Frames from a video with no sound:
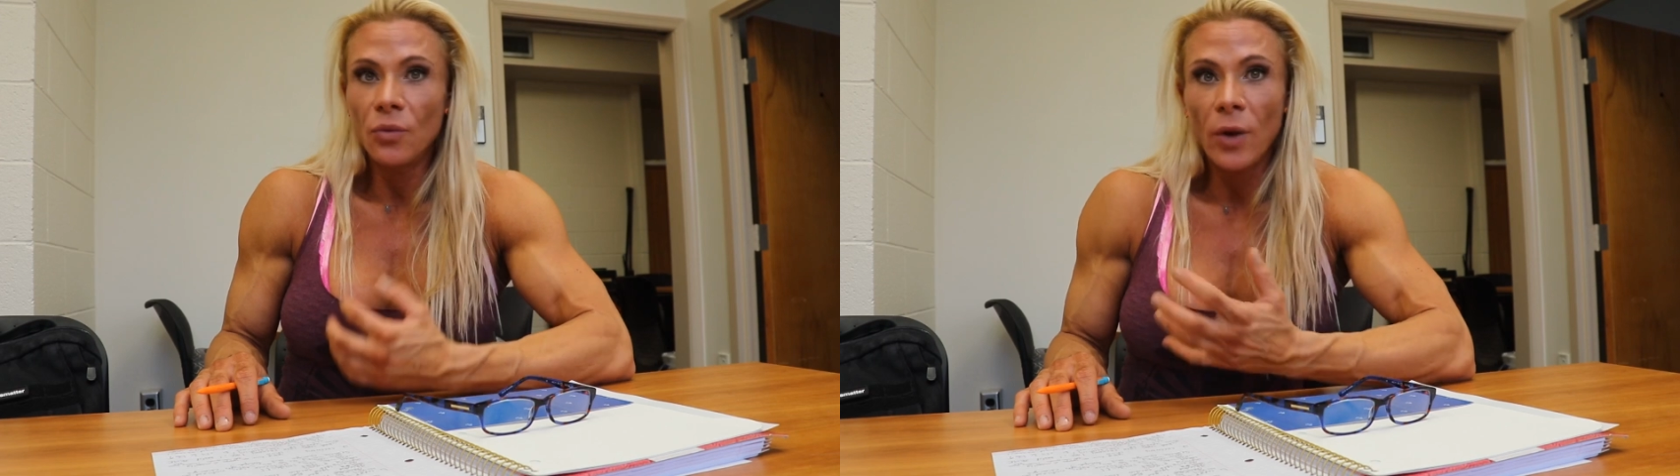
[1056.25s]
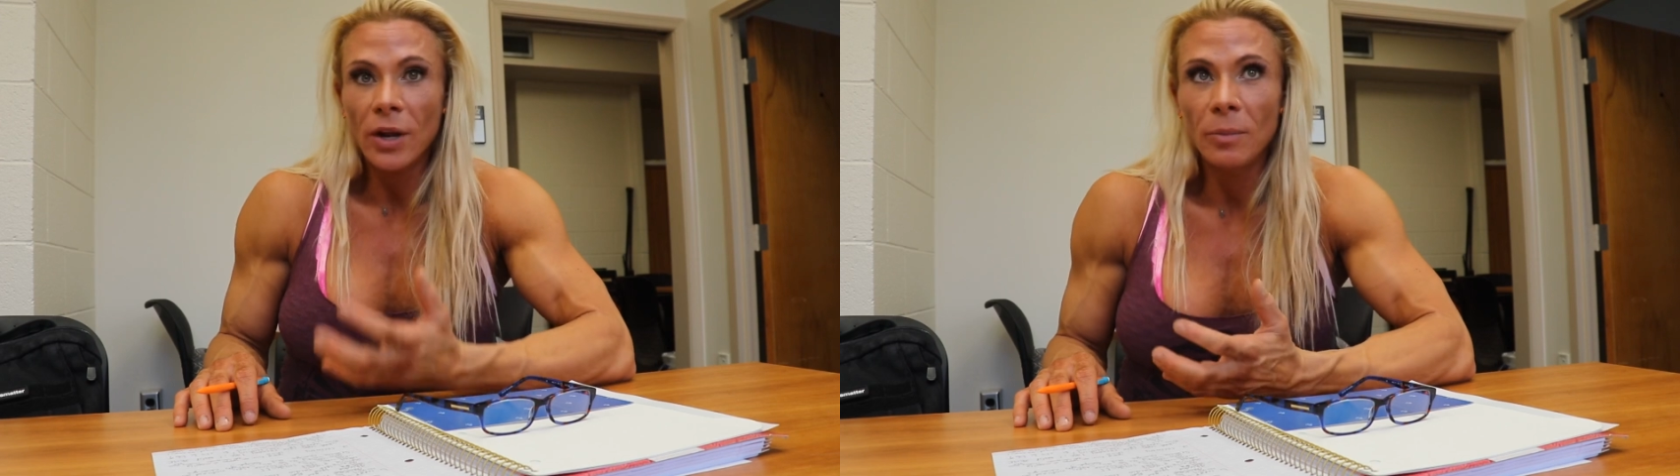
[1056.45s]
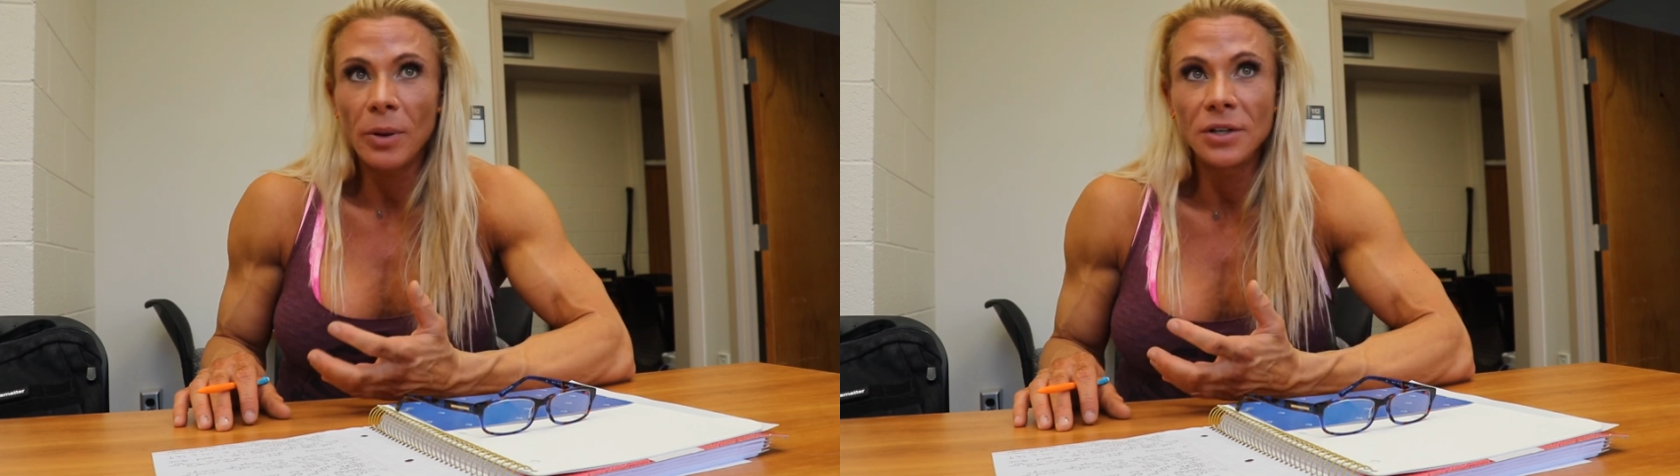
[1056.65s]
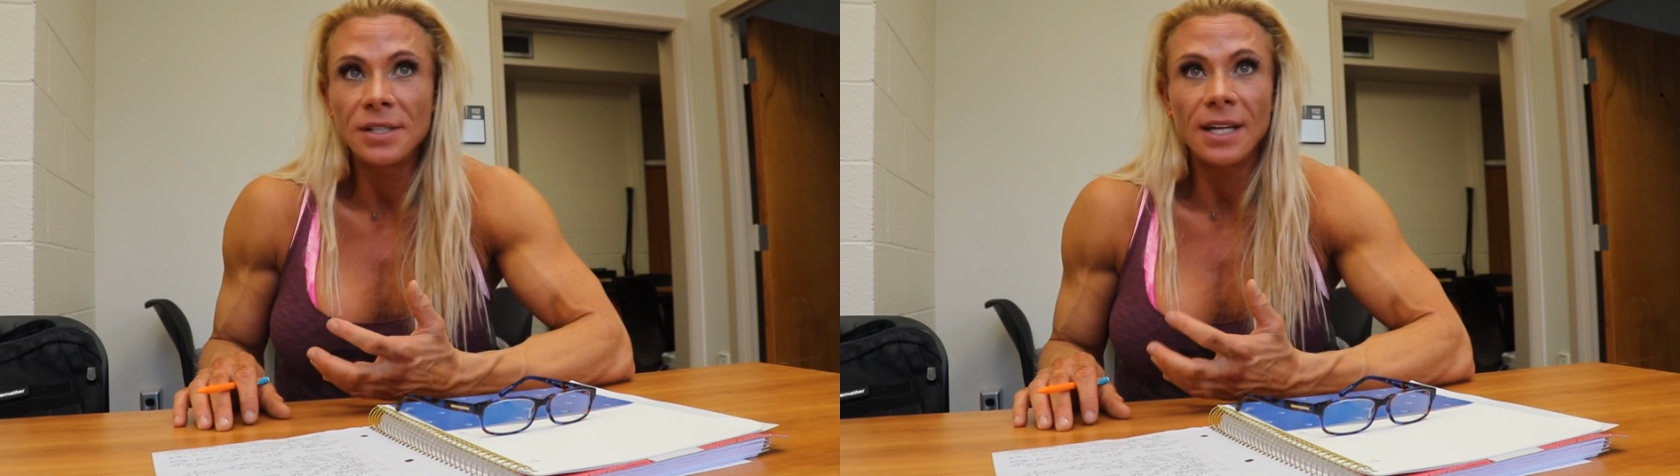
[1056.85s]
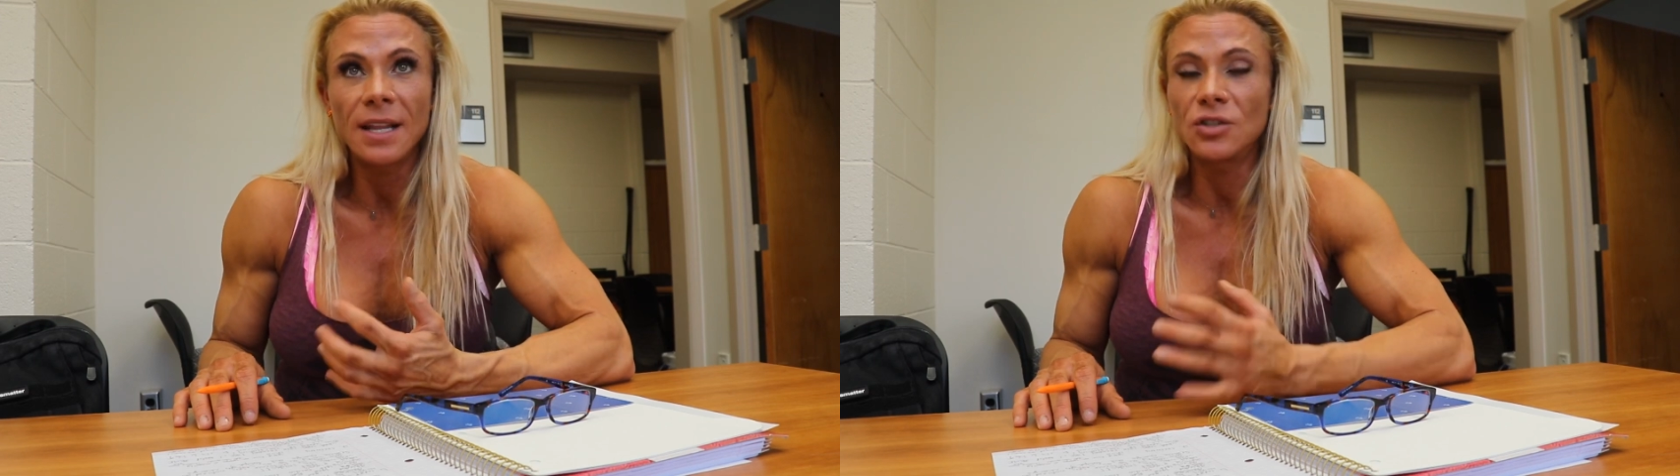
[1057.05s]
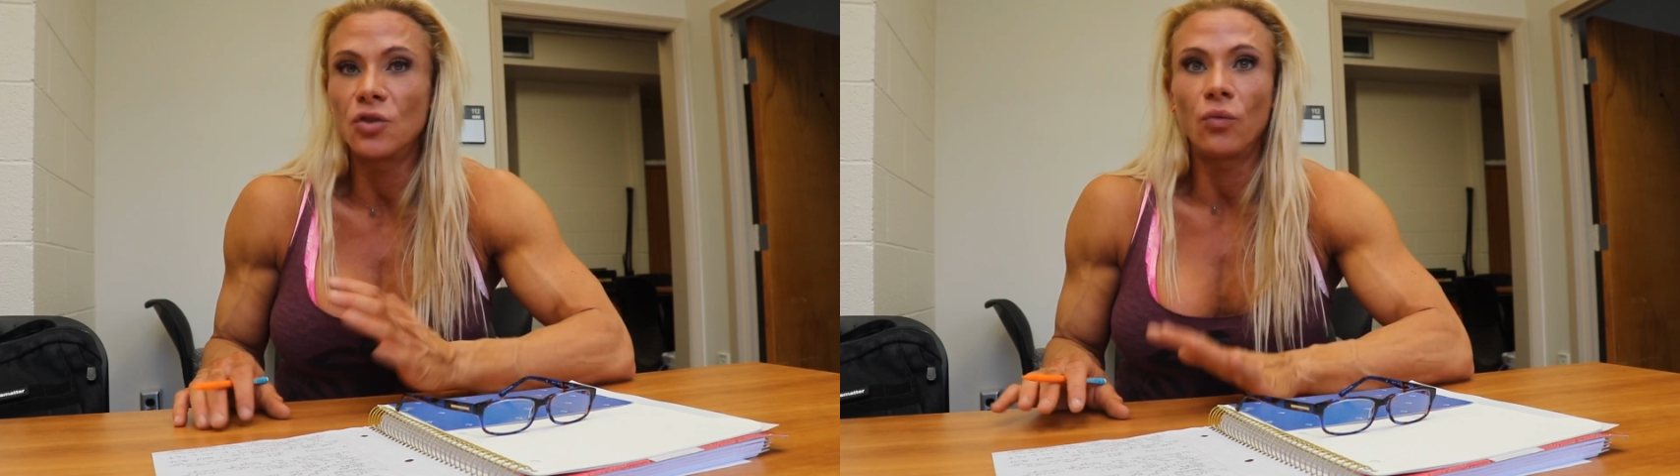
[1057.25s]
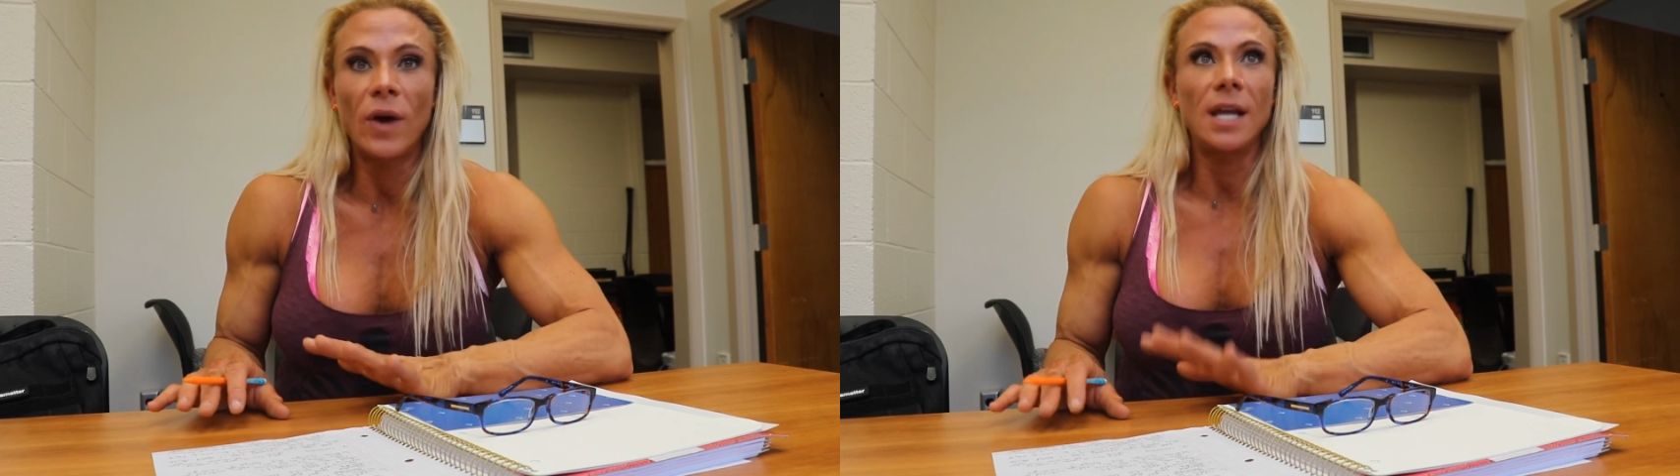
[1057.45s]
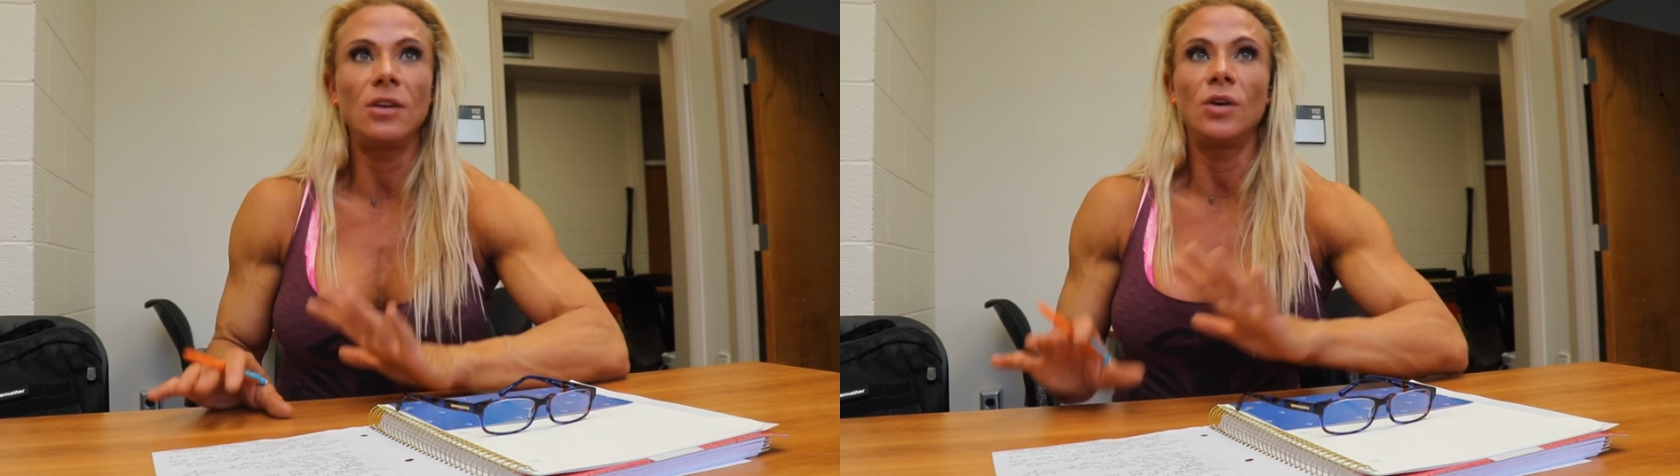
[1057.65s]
regular person, yeah, that's great.